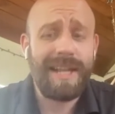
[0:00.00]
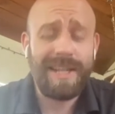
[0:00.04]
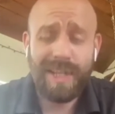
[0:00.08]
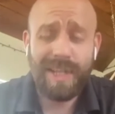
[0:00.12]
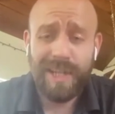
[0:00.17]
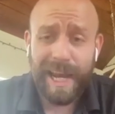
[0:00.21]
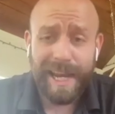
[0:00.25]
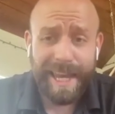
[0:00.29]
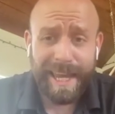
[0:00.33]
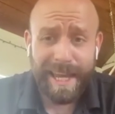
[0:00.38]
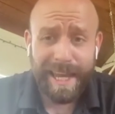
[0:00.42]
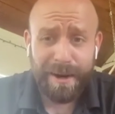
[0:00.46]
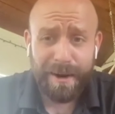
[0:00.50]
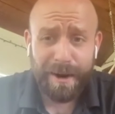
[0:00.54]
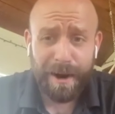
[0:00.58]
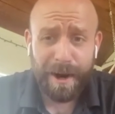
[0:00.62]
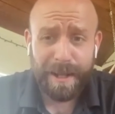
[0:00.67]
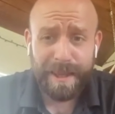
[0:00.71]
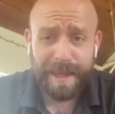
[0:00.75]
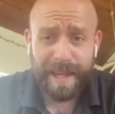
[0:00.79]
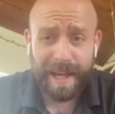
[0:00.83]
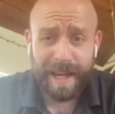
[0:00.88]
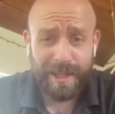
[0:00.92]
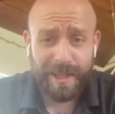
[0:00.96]
checking your
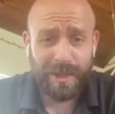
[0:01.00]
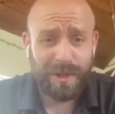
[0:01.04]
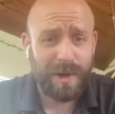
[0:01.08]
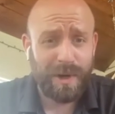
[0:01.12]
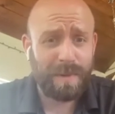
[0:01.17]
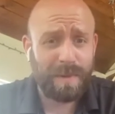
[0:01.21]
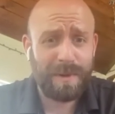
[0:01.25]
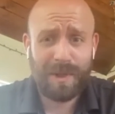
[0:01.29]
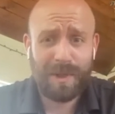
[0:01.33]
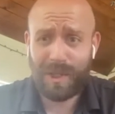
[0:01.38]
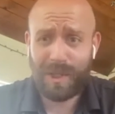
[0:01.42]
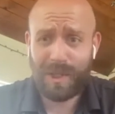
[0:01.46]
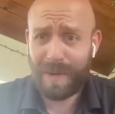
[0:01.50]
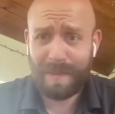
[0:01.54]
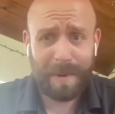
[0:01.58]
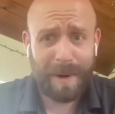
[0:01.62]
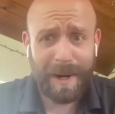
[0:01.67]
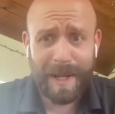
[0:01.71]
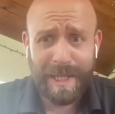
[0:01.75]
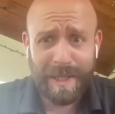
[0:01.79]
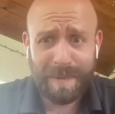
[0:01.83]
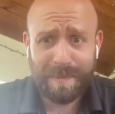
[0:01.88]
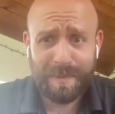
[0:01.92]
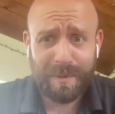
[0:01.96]
online store was
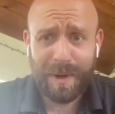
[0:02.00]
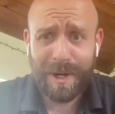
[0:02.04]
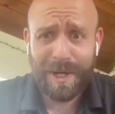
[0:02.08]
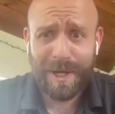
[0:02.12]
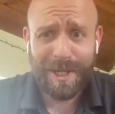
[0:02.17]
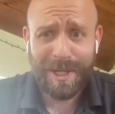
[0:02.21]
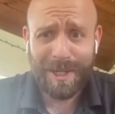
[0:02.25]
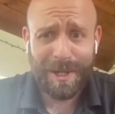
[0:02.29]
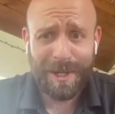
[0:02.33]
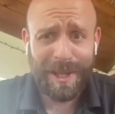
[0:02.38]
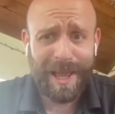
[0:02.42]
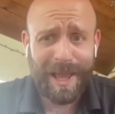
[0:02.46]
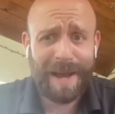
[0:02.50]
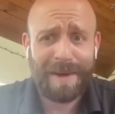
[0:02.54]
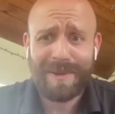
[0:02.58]
super inspirational.